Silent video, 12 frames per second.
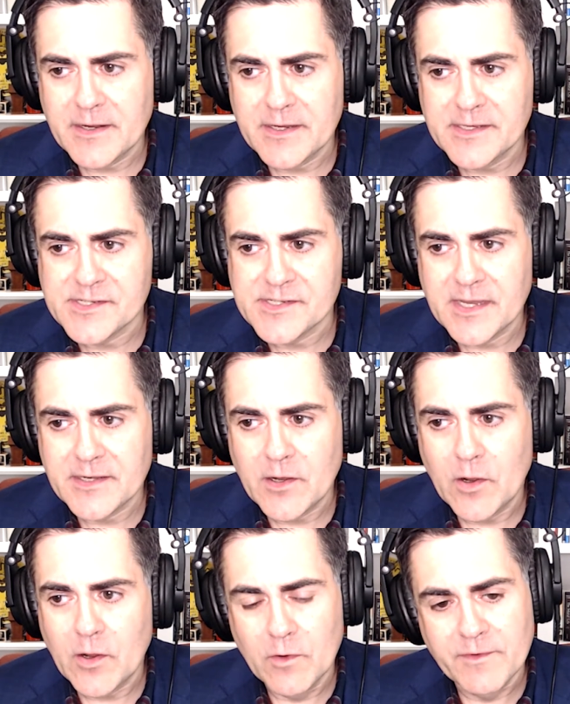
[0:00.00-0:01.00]
an
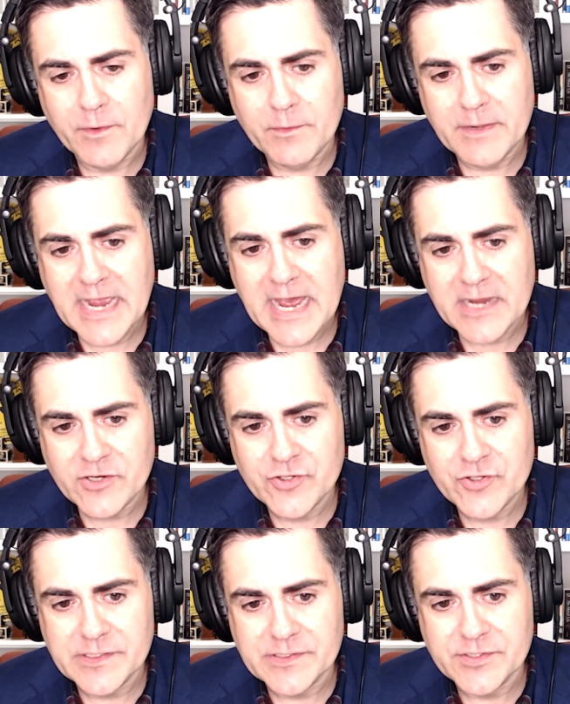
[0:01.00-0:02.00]

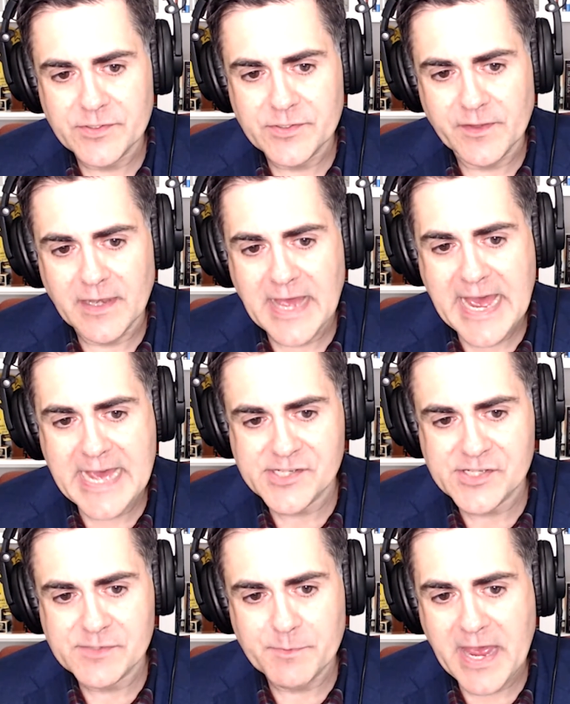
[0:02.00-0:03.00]
overreaction to the last
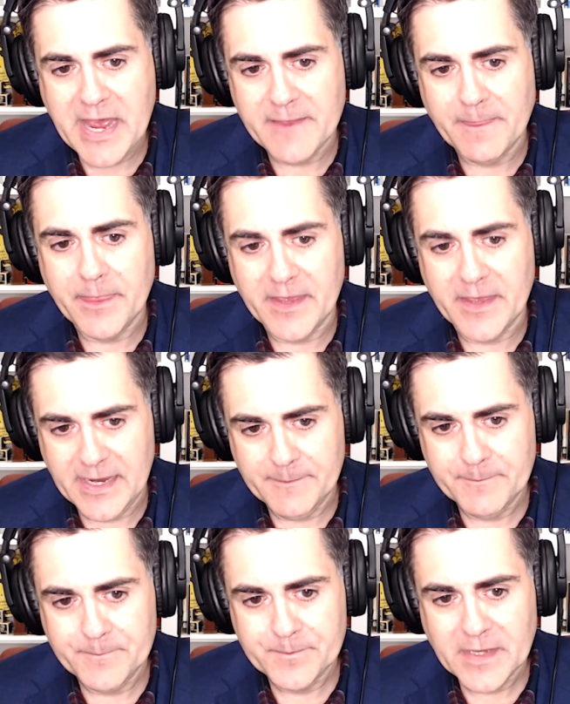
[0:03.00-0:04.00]
bad thing?
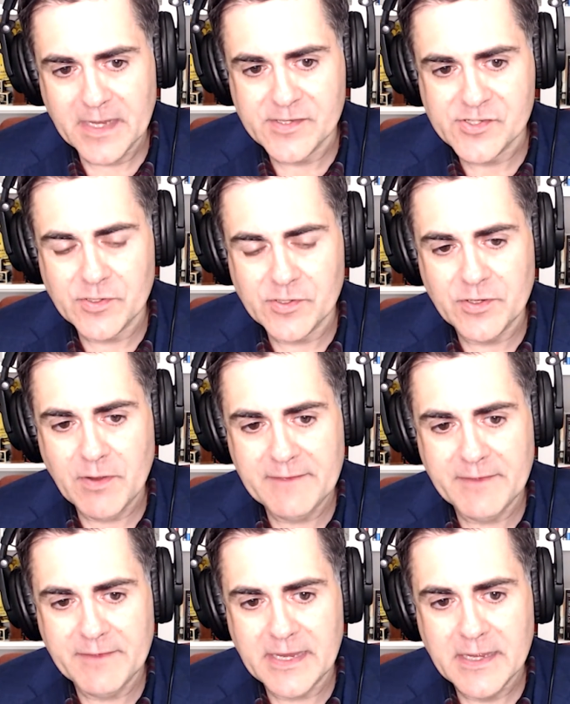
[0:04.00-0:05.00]
And so you have
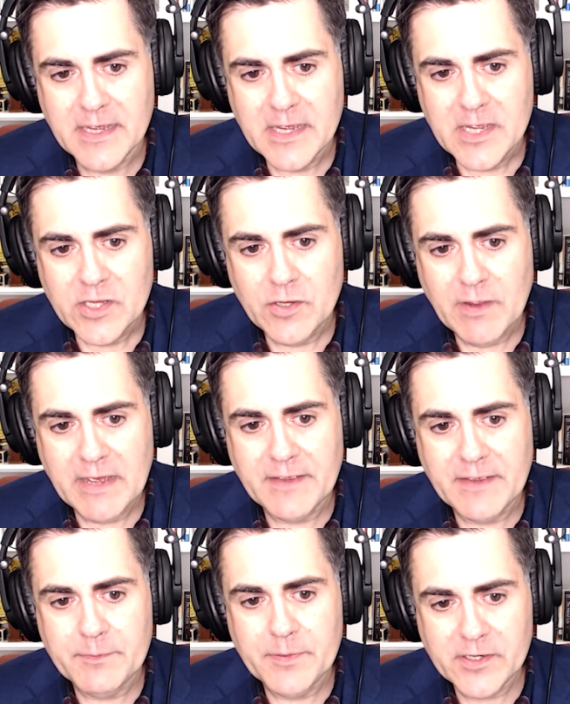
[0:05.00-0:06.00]
a
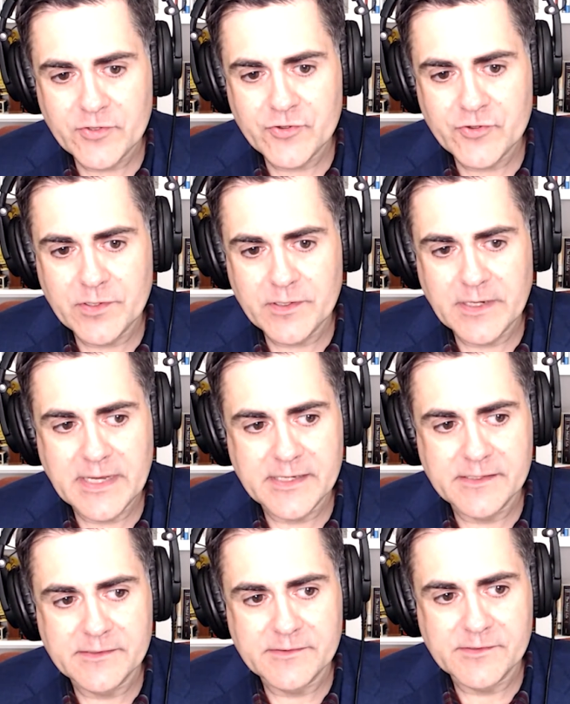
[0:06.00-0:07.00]
picture
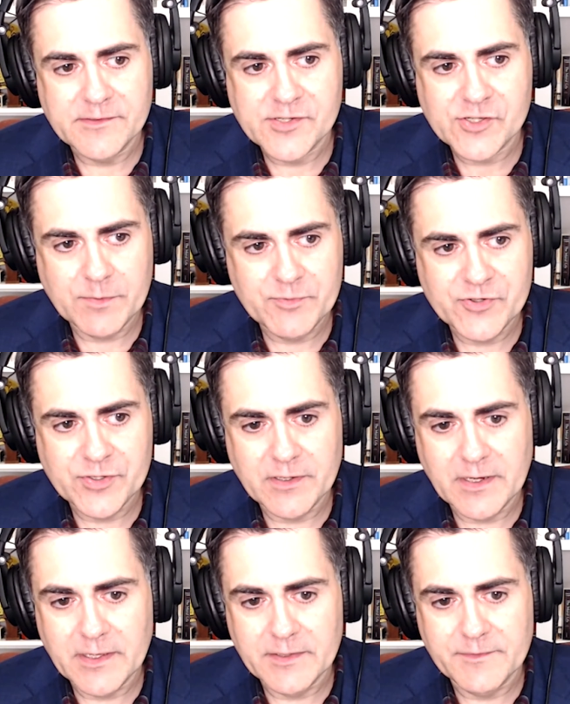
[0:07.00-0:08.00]
in Scripture
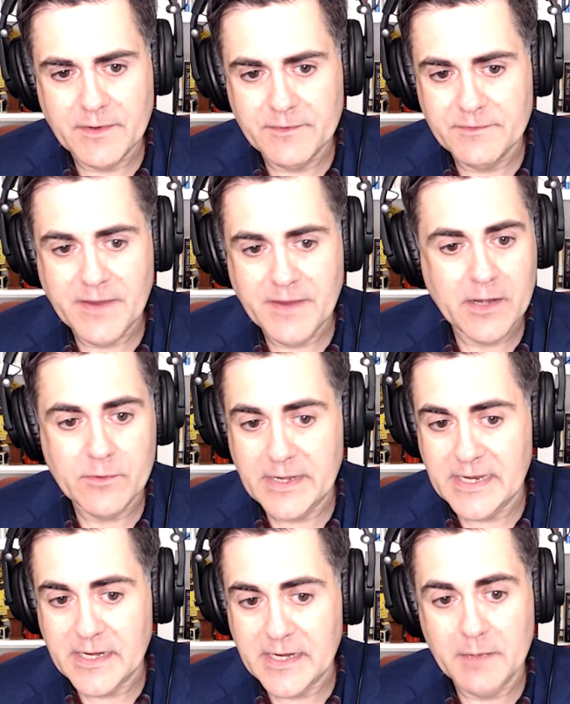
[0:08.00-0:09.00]
of a very
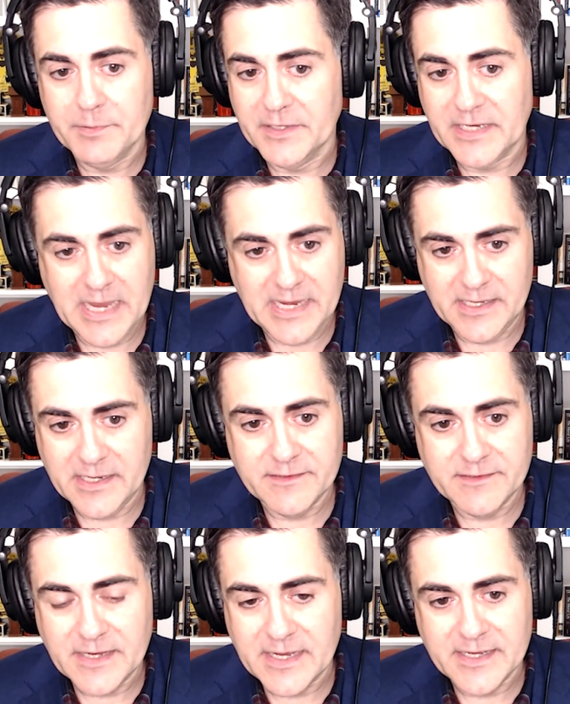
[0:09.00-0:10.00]
complicated
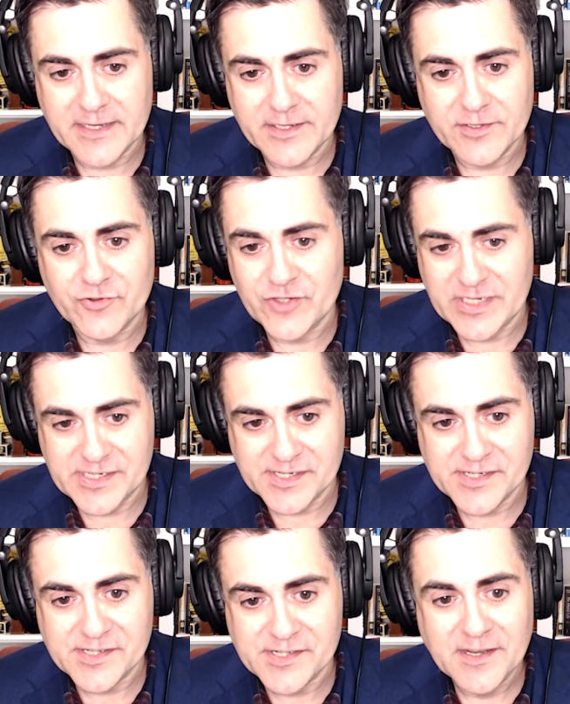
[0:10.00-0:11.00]

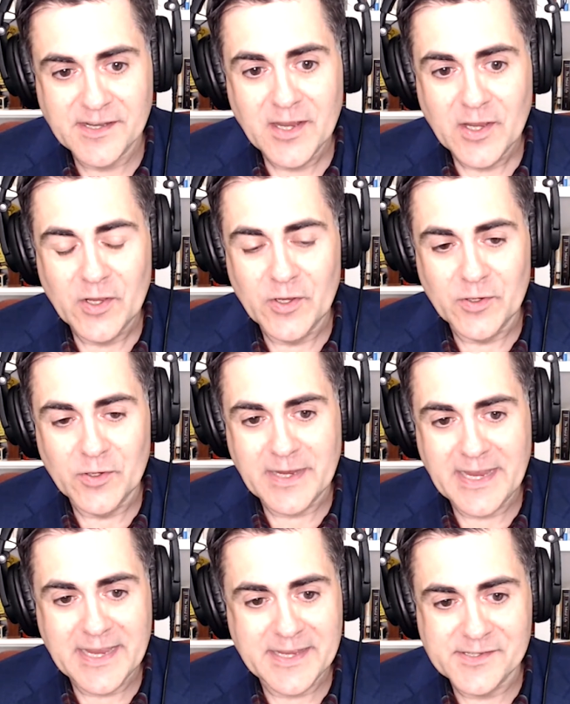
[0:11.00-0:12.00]
Jesus who
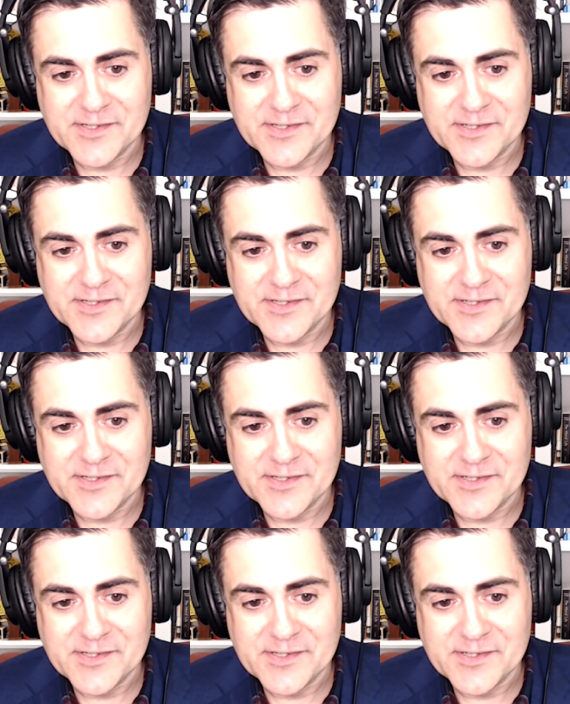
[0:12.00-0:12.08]
is